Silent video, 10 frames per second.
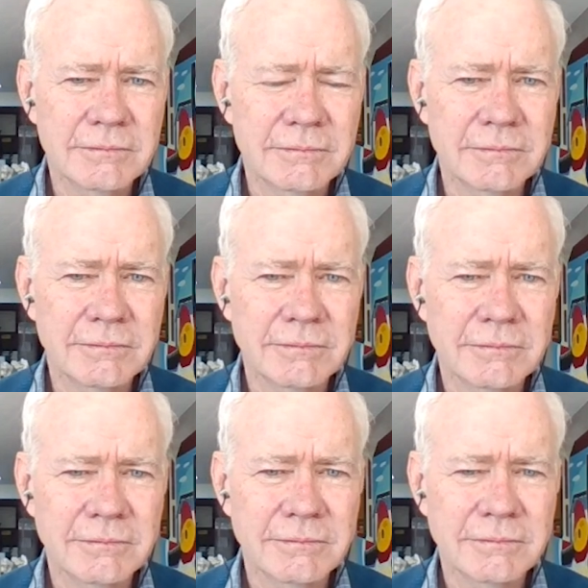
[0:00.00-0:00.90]

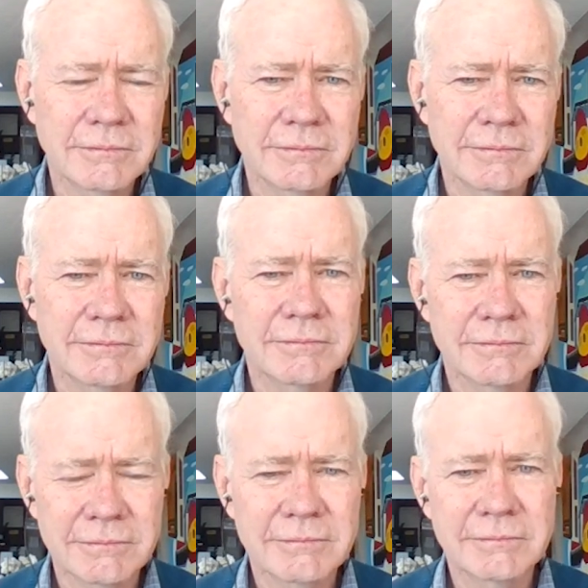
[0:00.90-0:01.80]

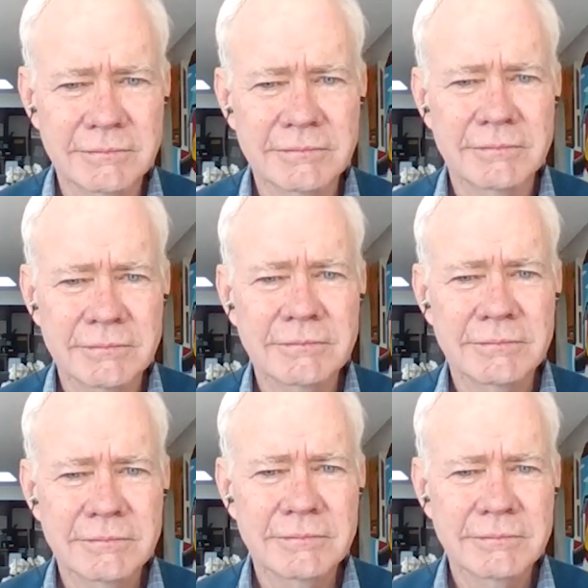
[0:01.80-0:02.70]

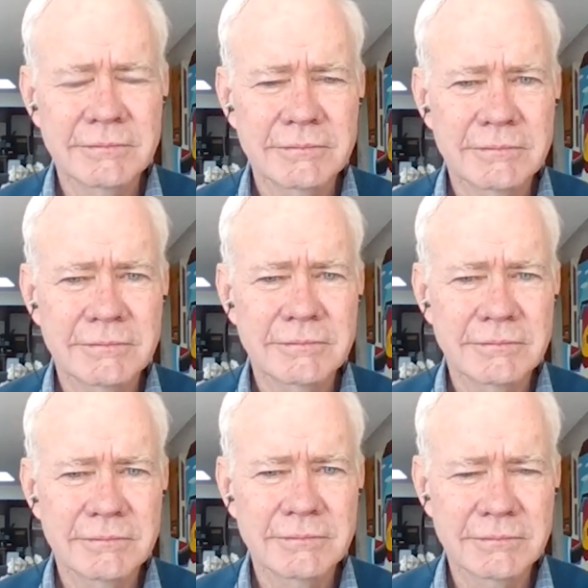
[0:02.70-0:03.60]

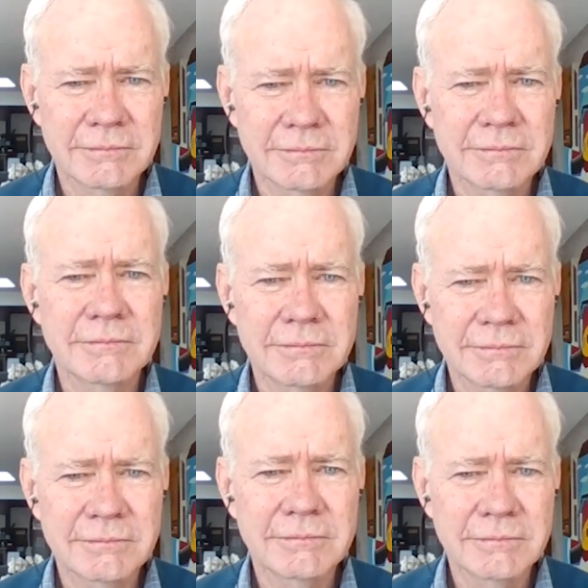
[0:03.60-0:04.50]

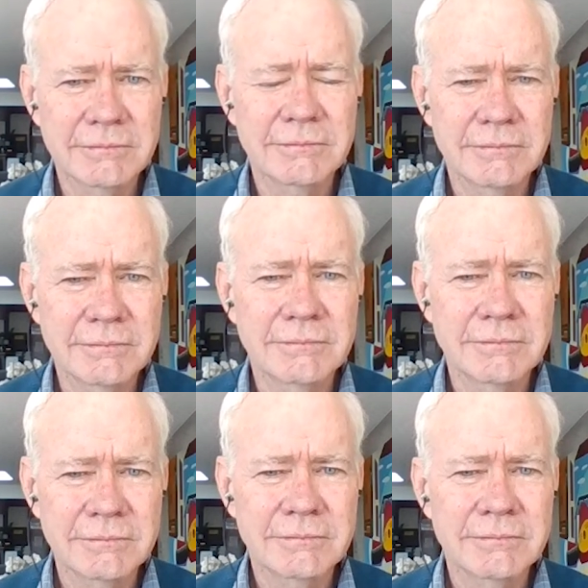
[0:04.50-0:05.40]

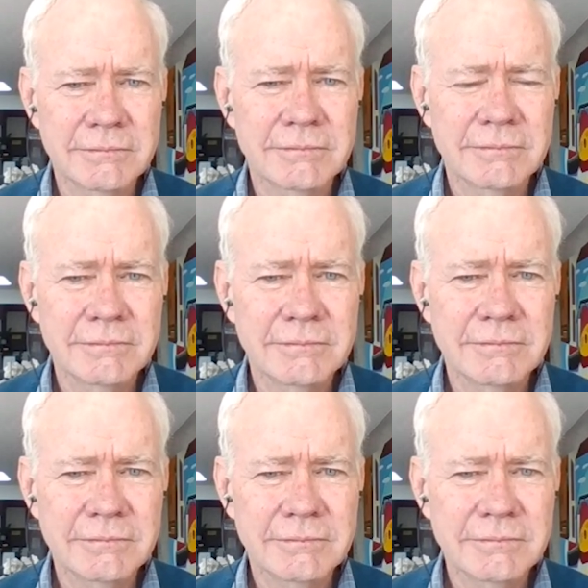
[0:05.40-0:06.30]

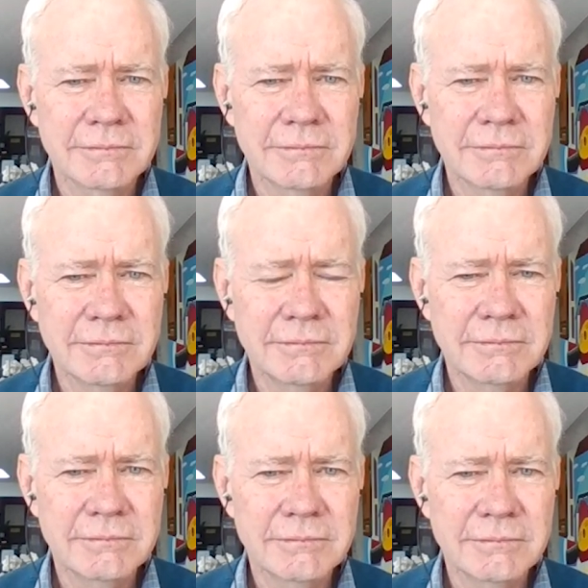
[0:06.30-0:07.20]

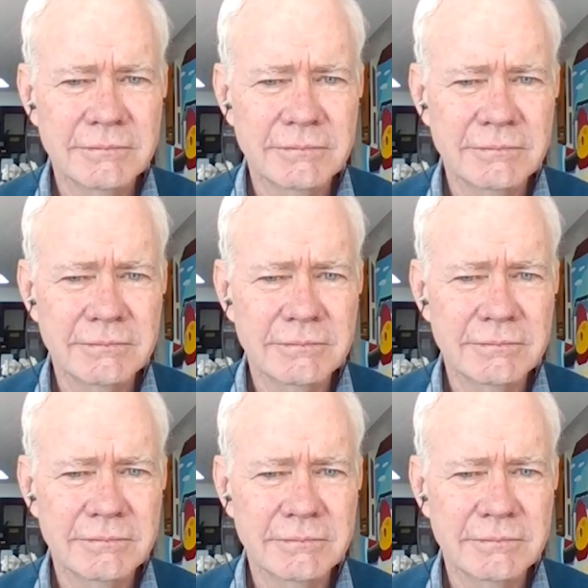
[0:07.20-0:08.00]
The person shown says nothing.